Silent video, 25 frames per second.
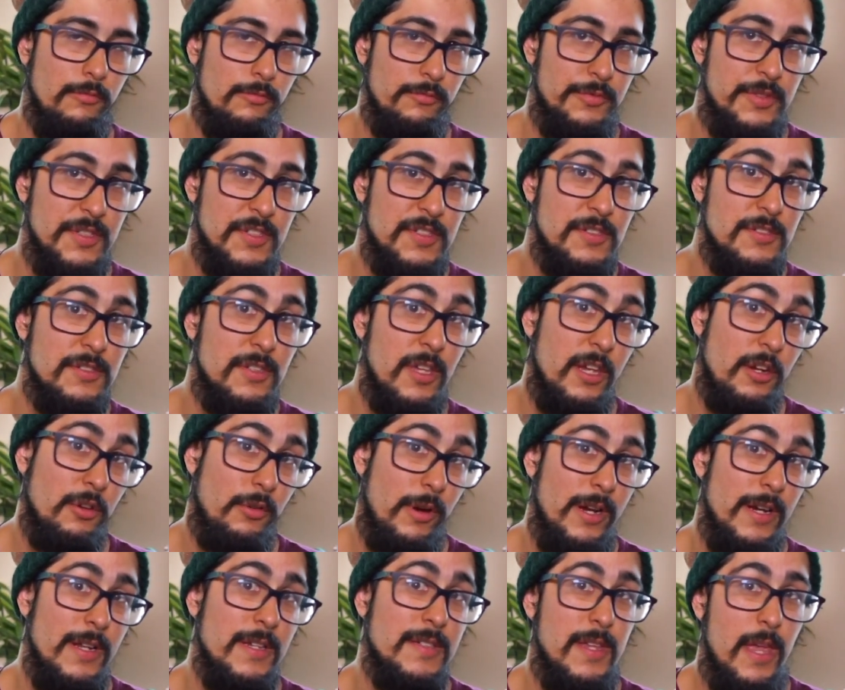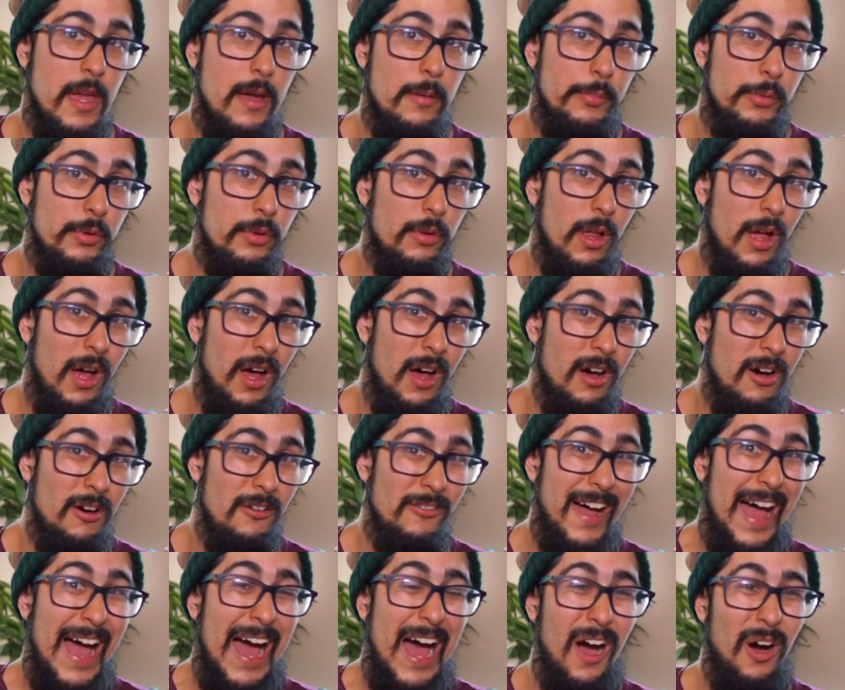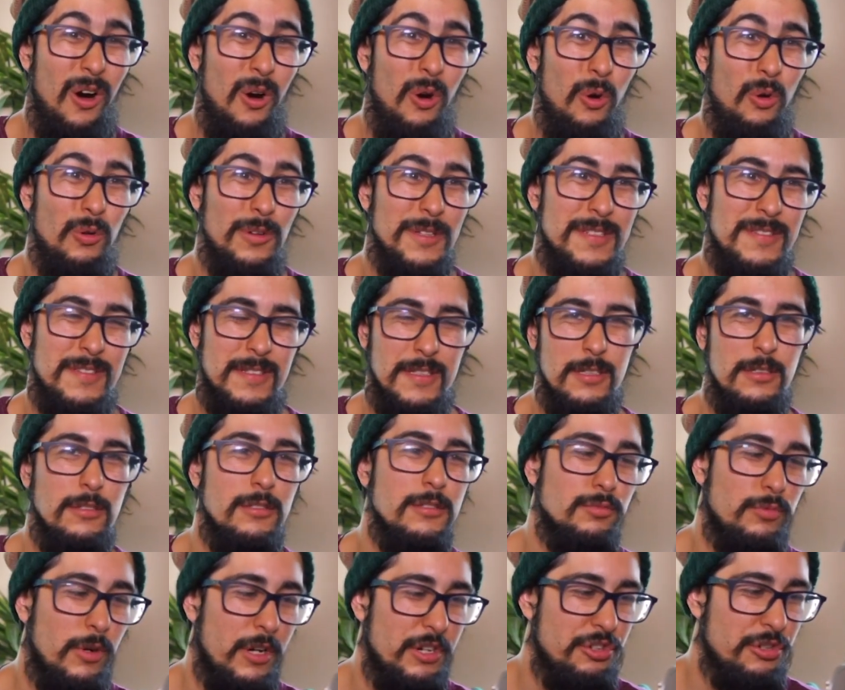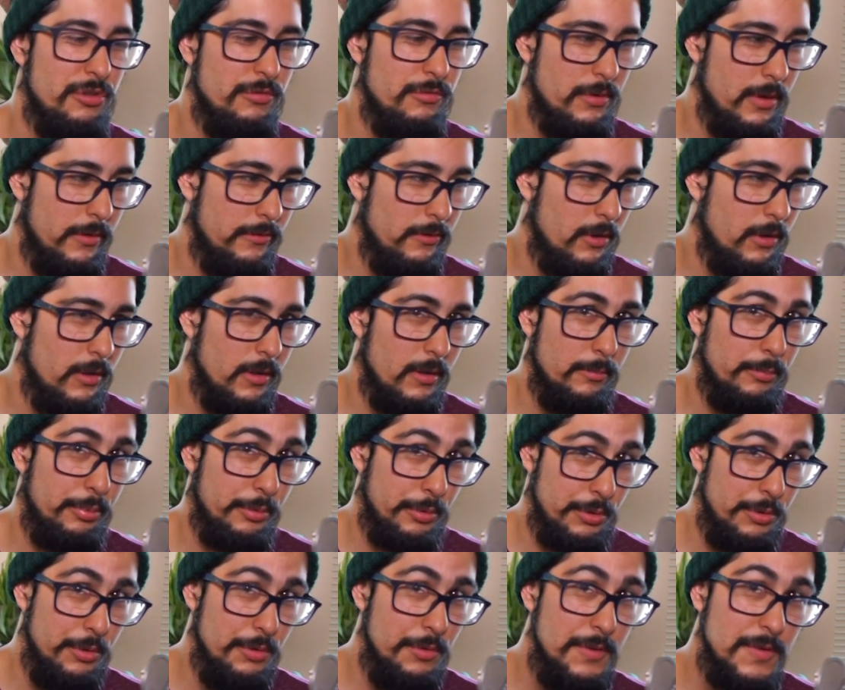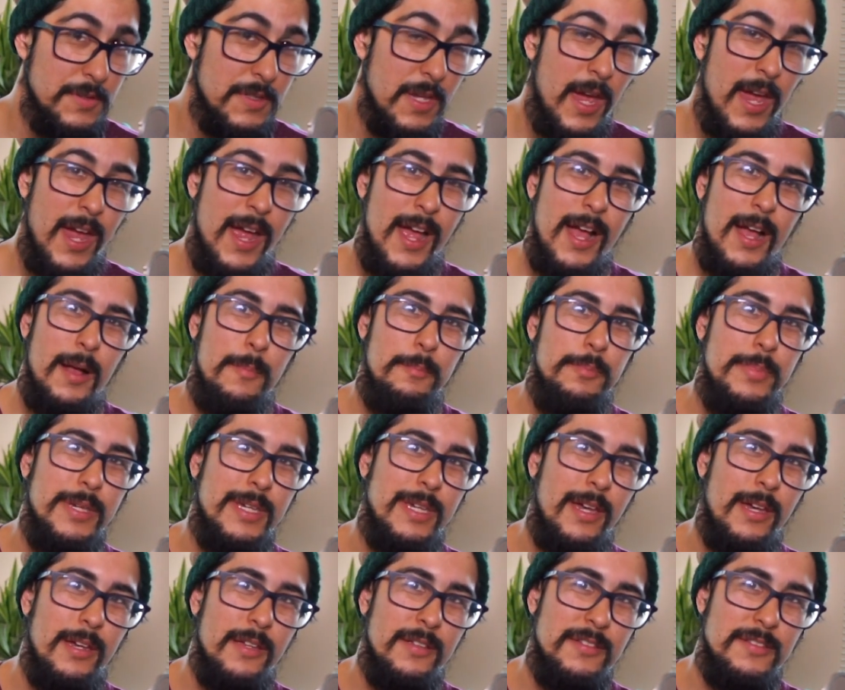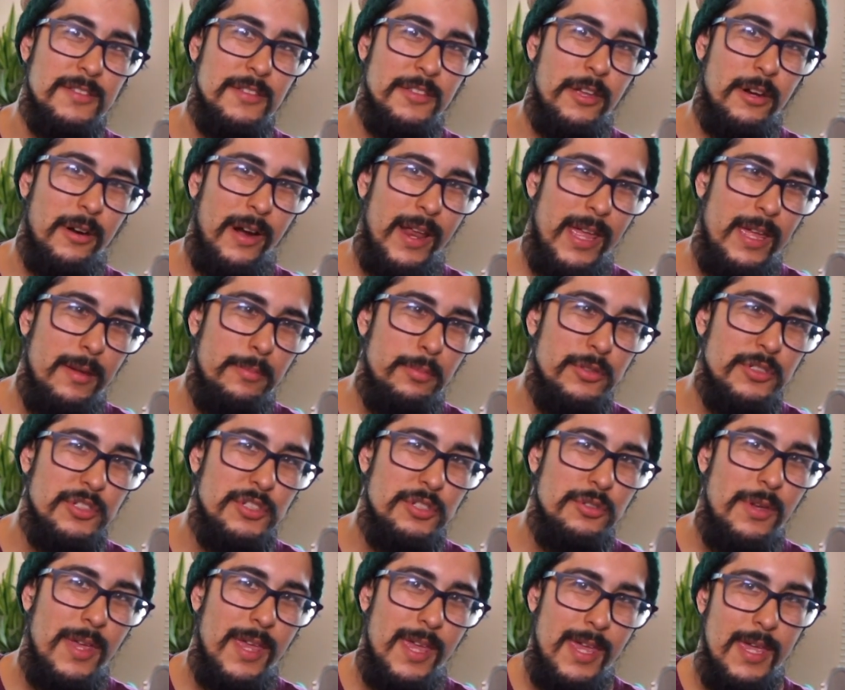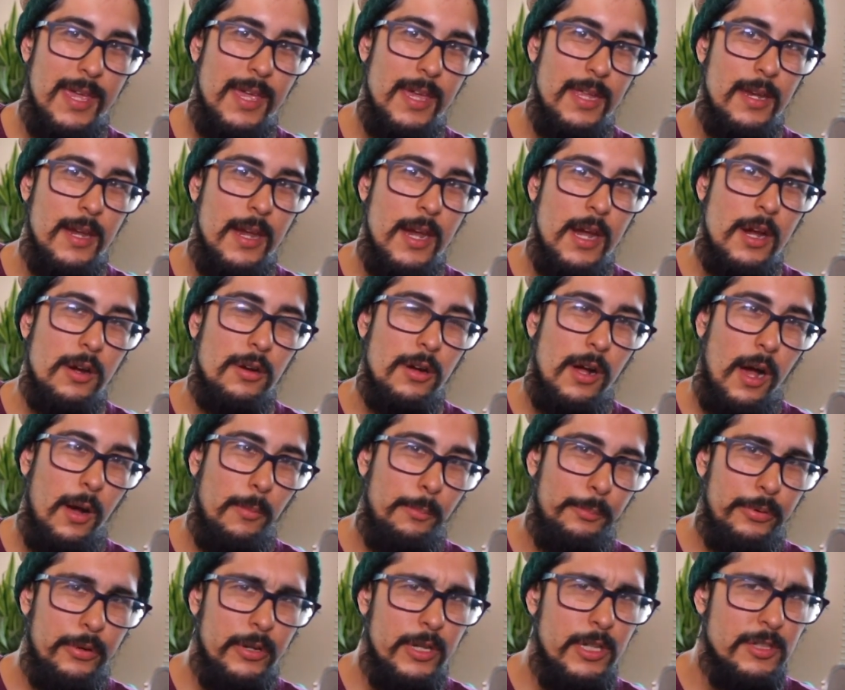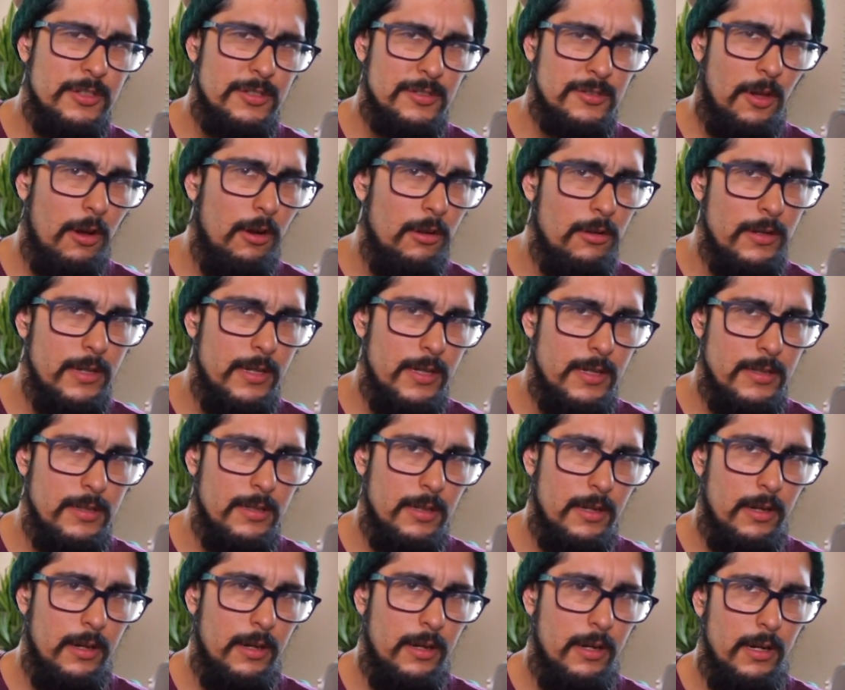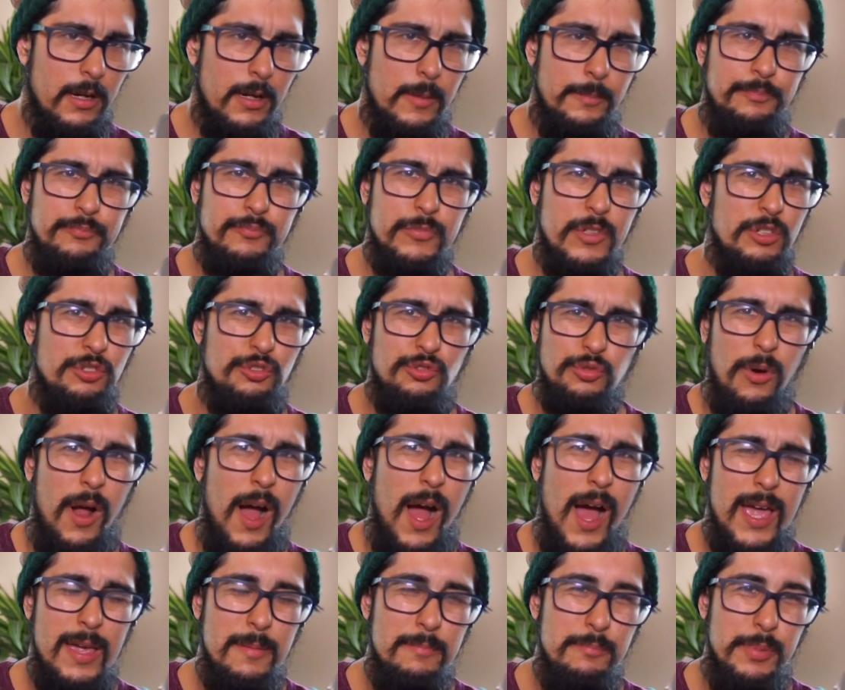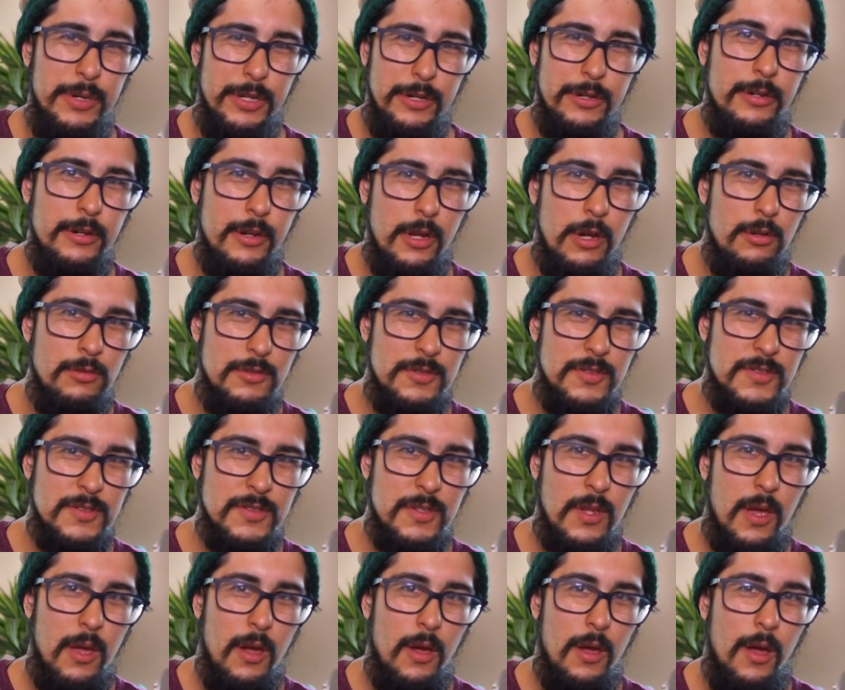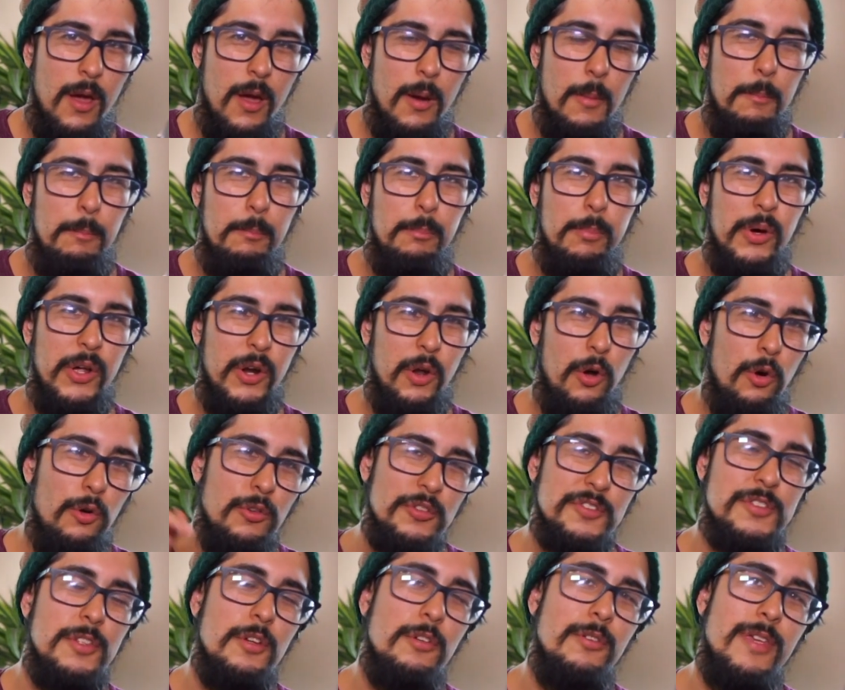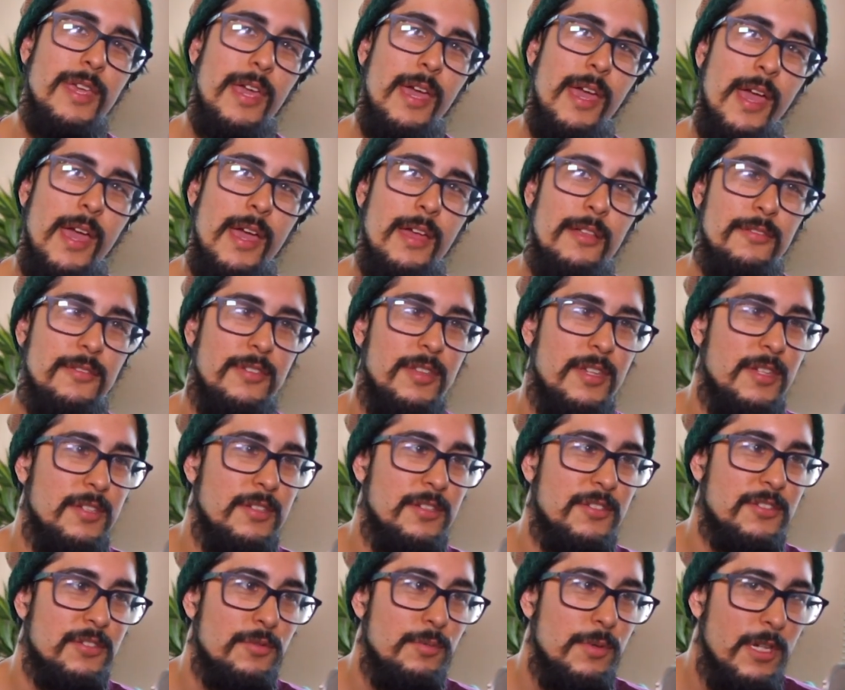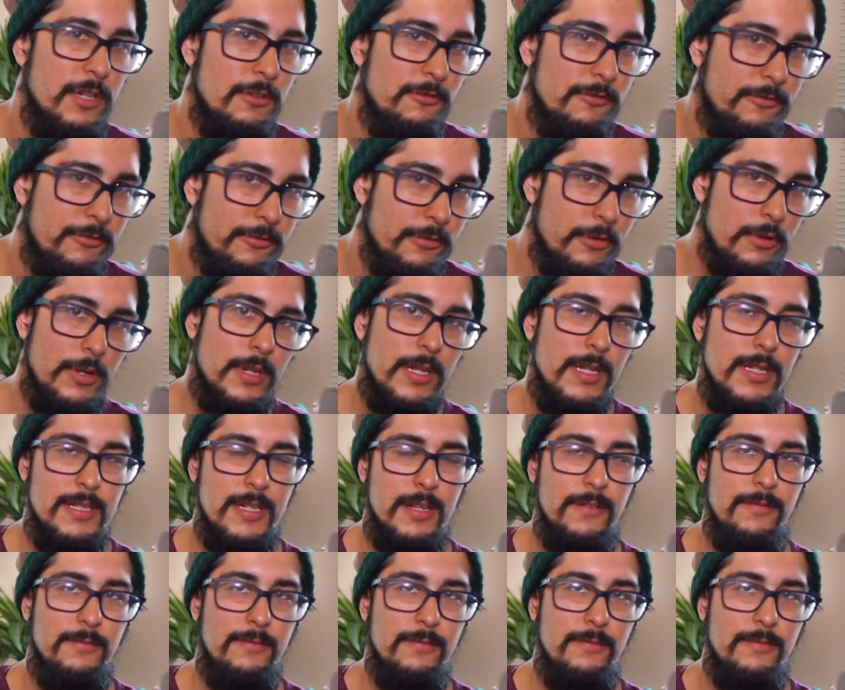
this is a great example of how skilled Russian River brews, because they're able to hit a pretty solid dry bitter notes, but also get these sweet fruity